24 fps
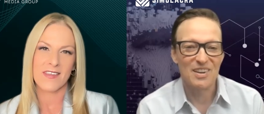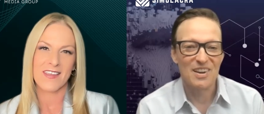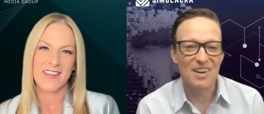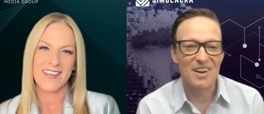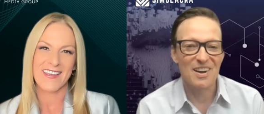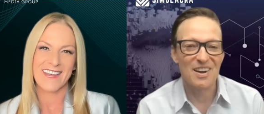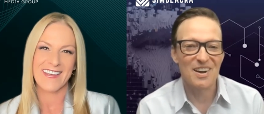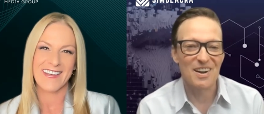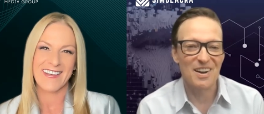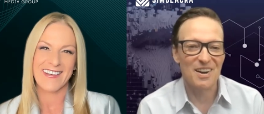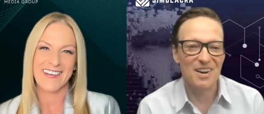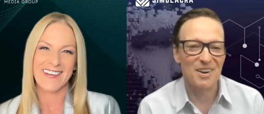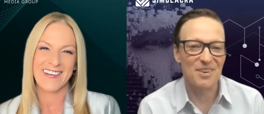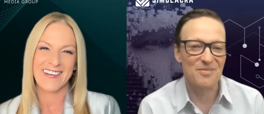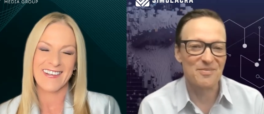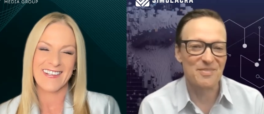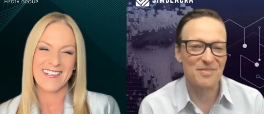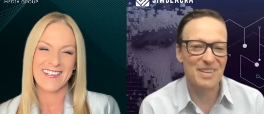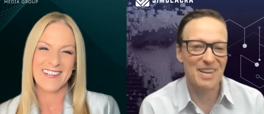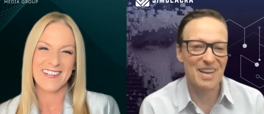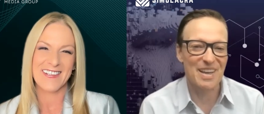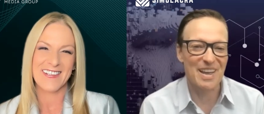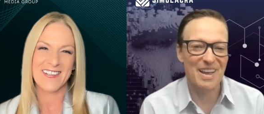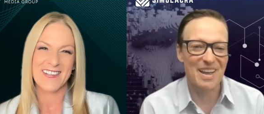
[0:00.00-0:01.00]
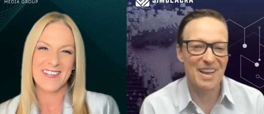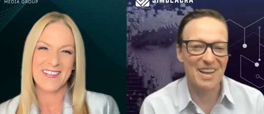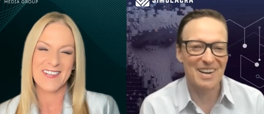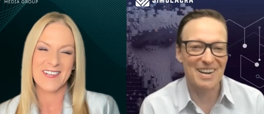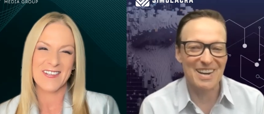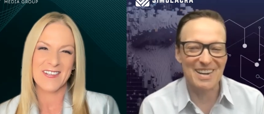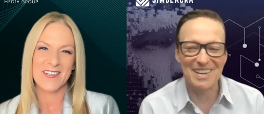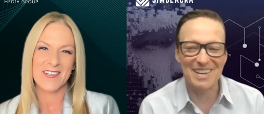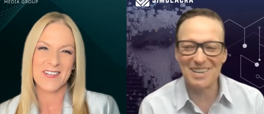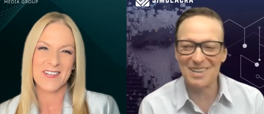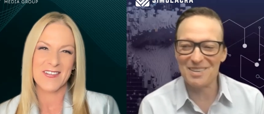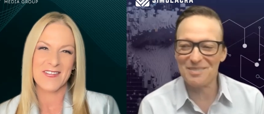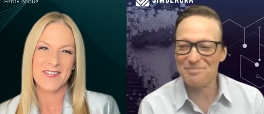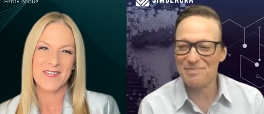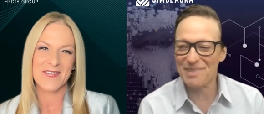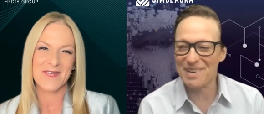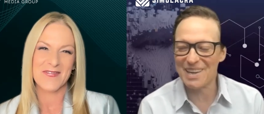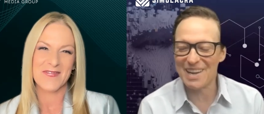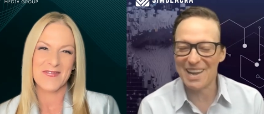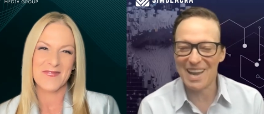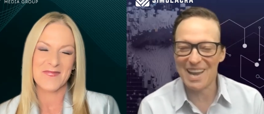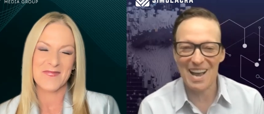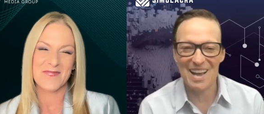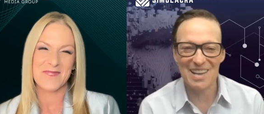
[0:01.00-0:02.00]
Speaker 1: Um, and I could be
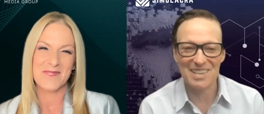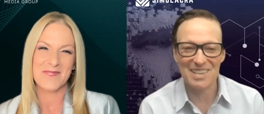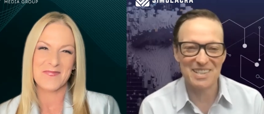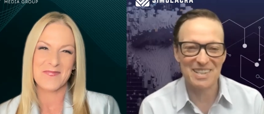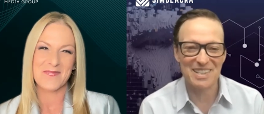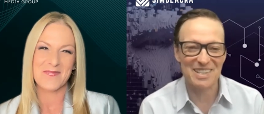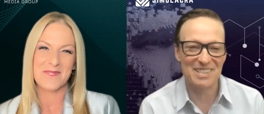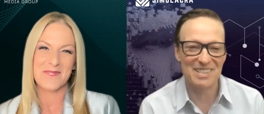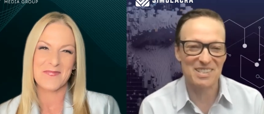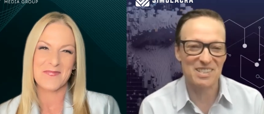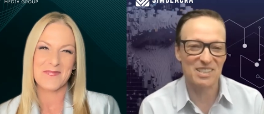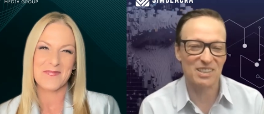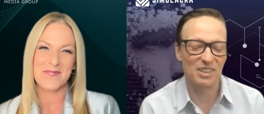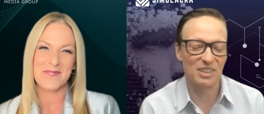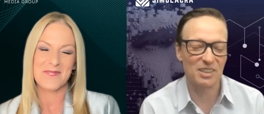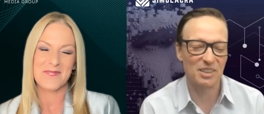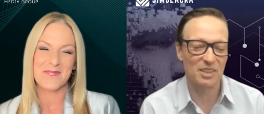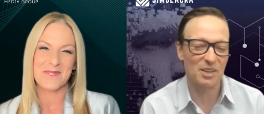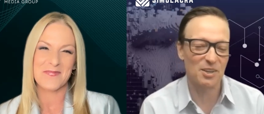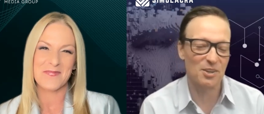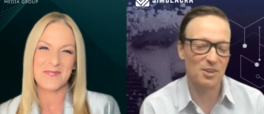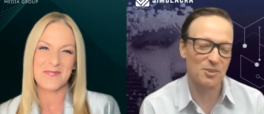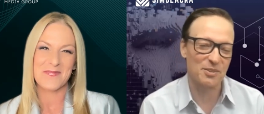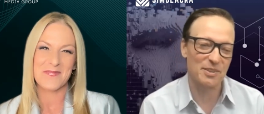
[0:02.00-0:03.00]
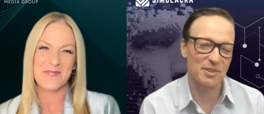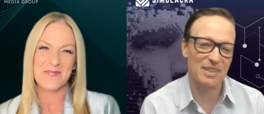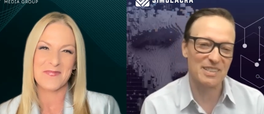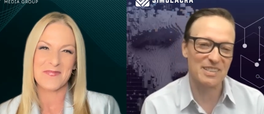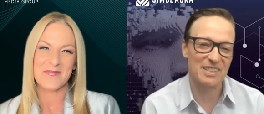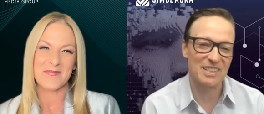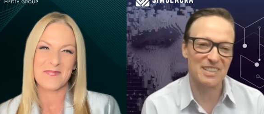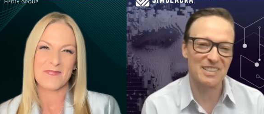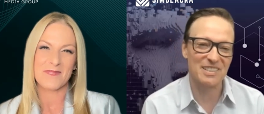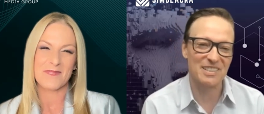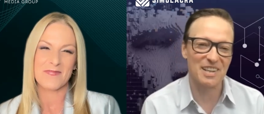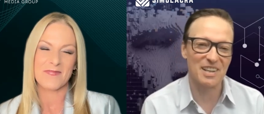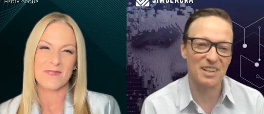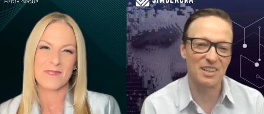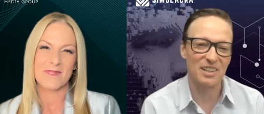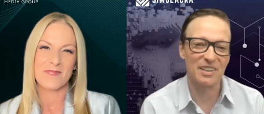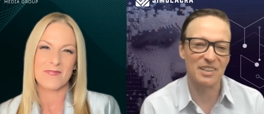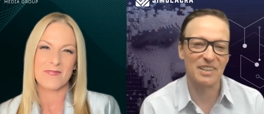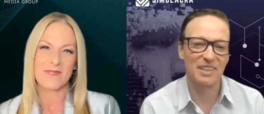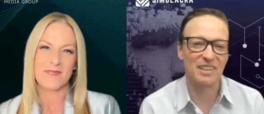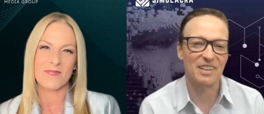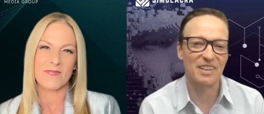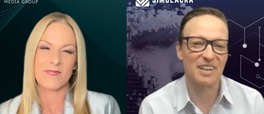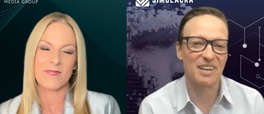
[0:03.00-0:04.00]
casting silicone and
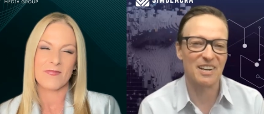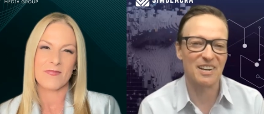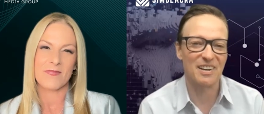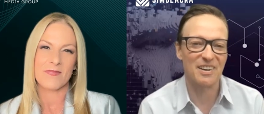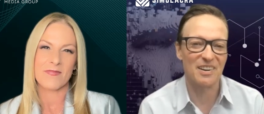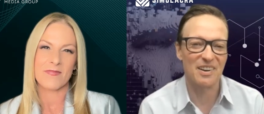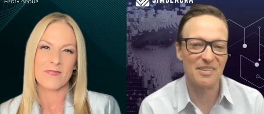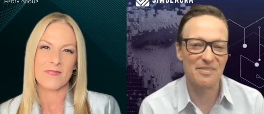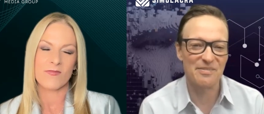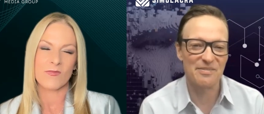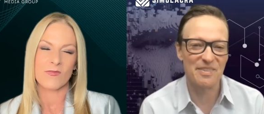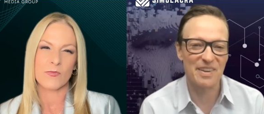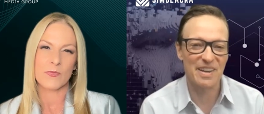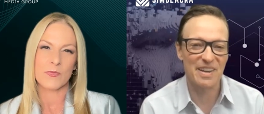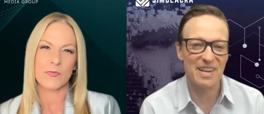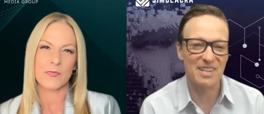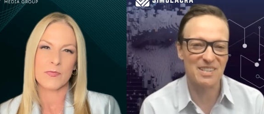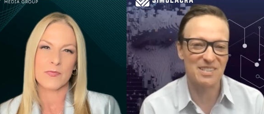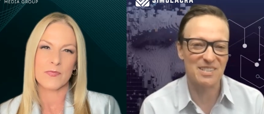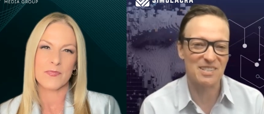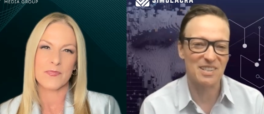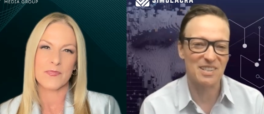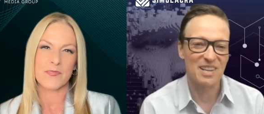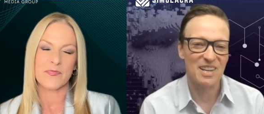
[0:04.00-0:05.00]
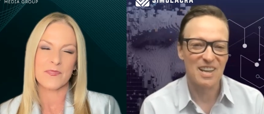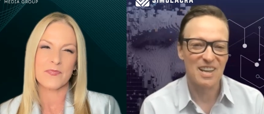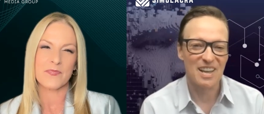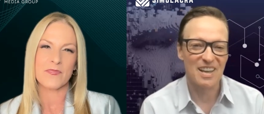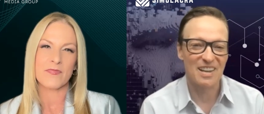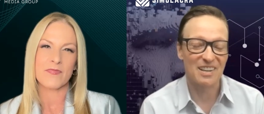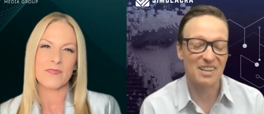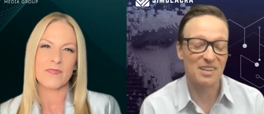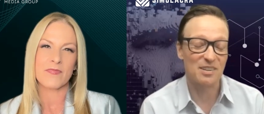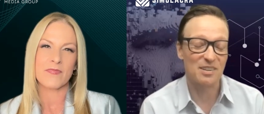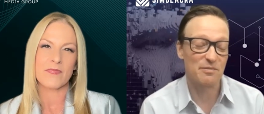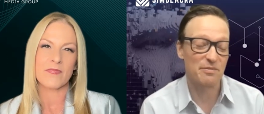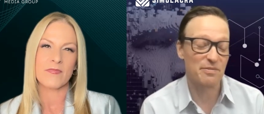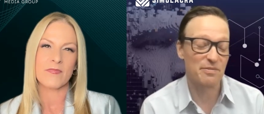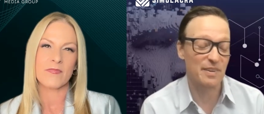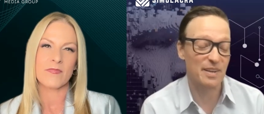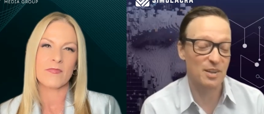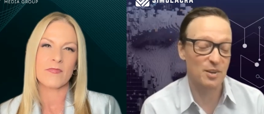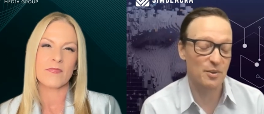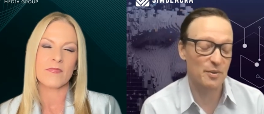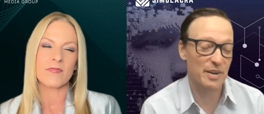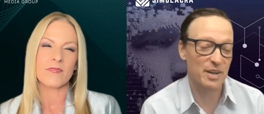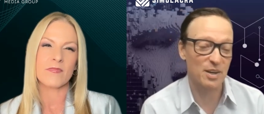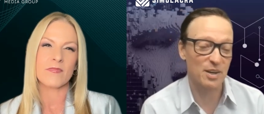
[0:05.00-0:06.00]
detailing uh, a face and
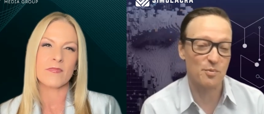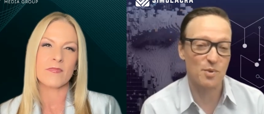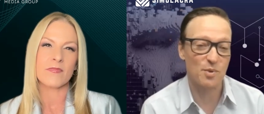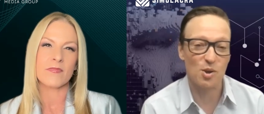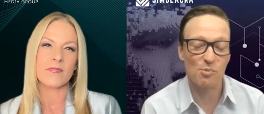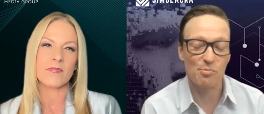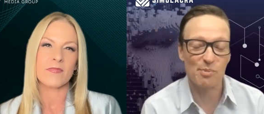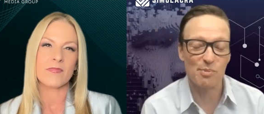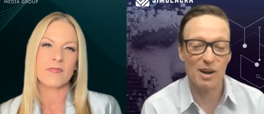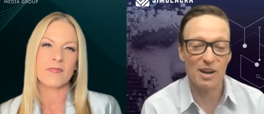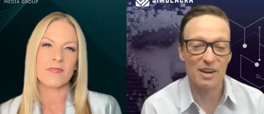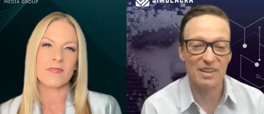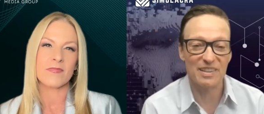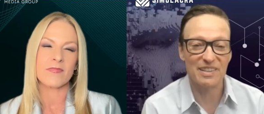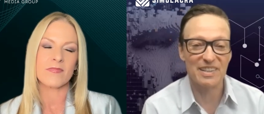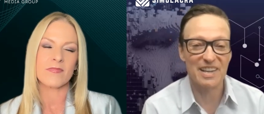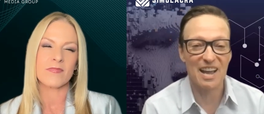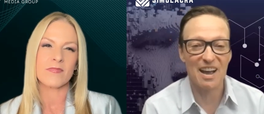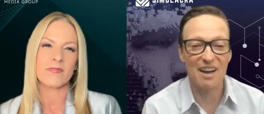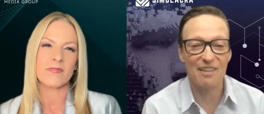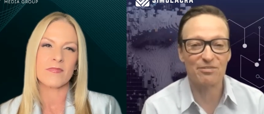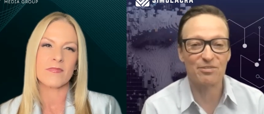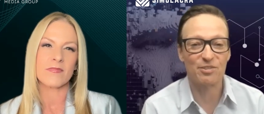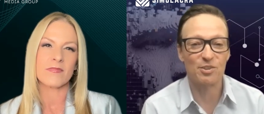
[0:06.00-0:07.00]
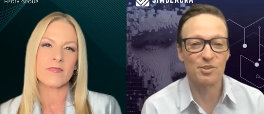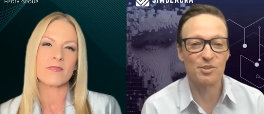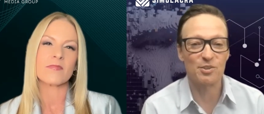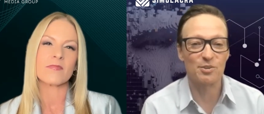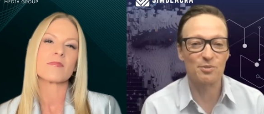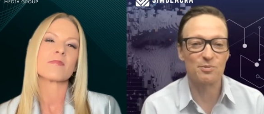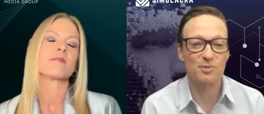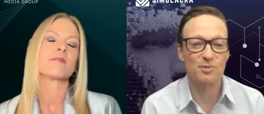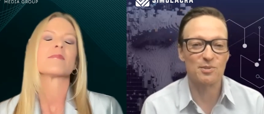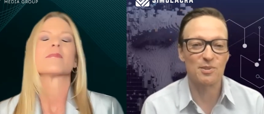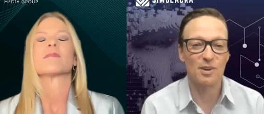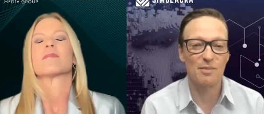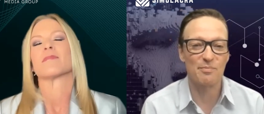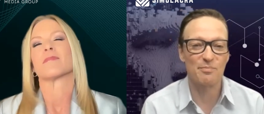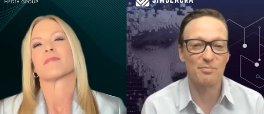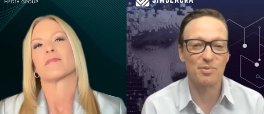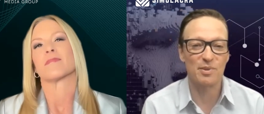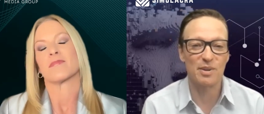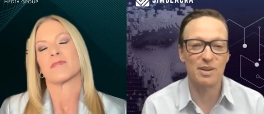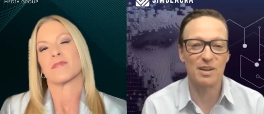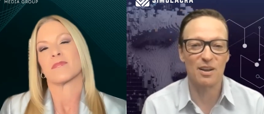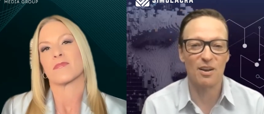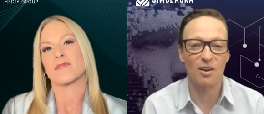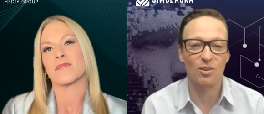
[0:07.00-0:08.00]
configuring a robot in the afternoon. So I'm
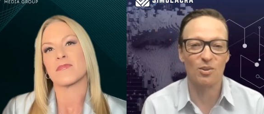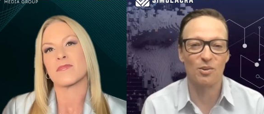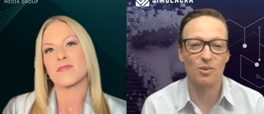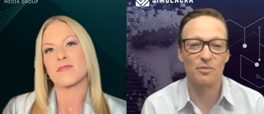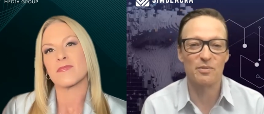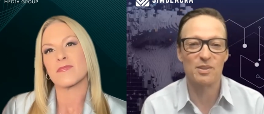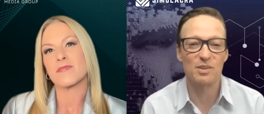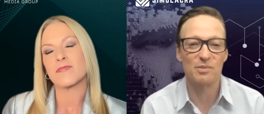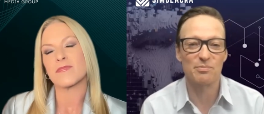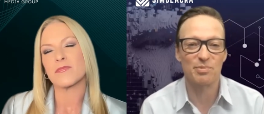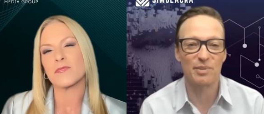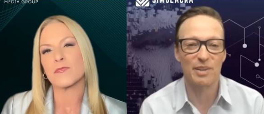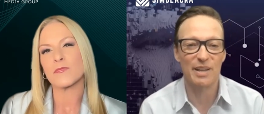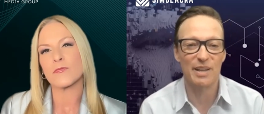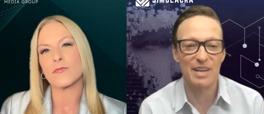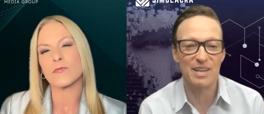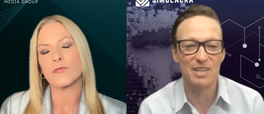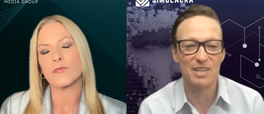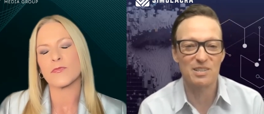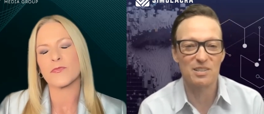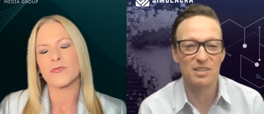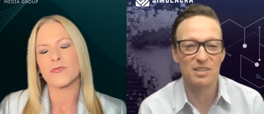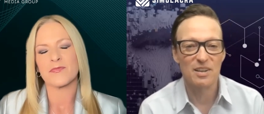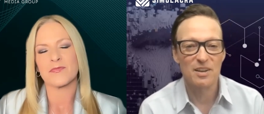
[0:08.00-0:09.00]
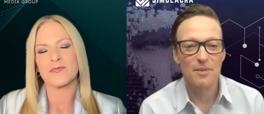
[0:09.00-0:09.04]
pretty all over the place.